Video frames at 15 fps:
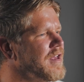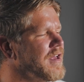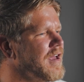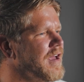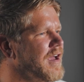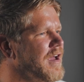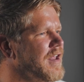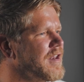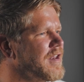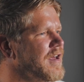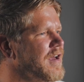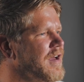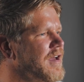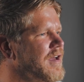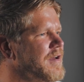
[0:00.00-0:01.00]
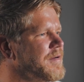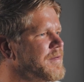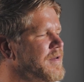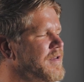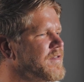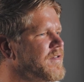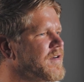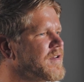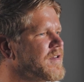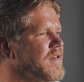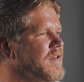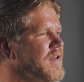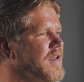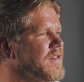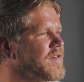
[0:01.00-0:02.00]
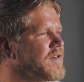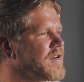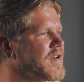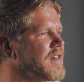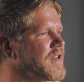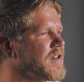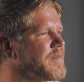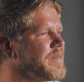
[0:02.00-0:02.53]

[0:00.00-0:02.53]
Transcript: And it took a little